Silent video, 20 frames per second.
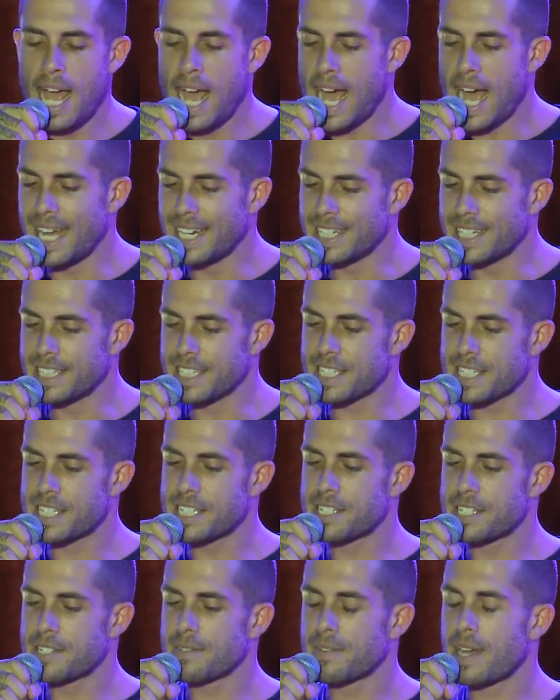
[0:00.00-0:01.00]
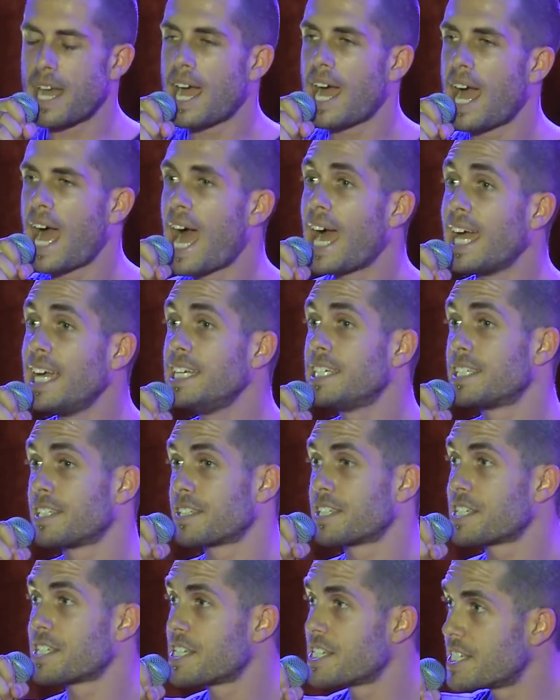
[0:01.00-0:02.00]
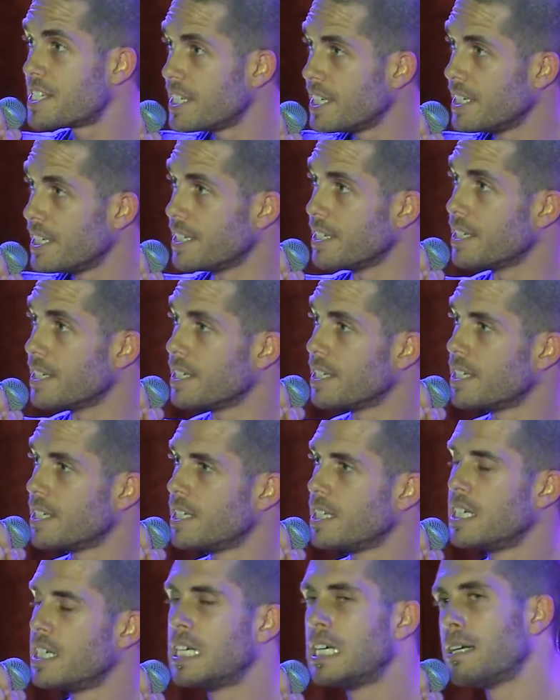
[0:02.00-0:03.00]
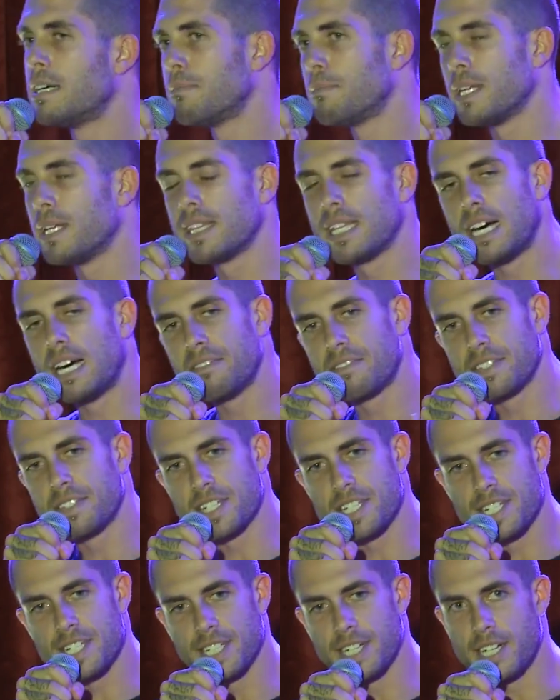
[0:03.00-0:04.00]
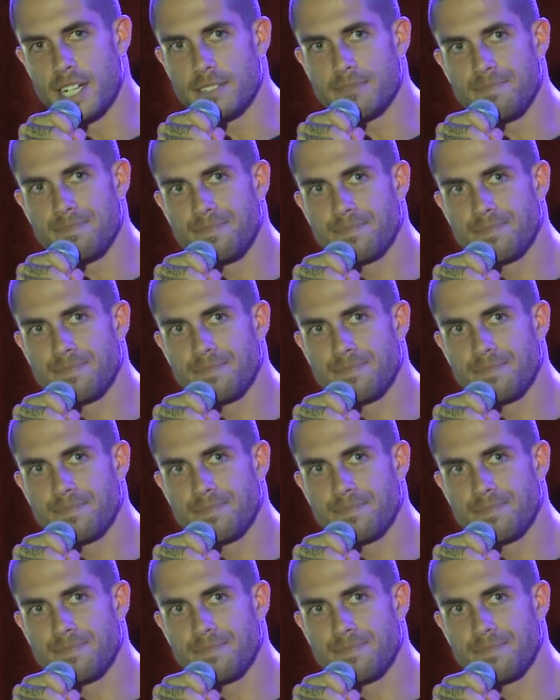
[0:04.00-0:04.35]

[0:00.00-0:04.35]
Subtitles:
And it's, hate the sin, but love the sinner.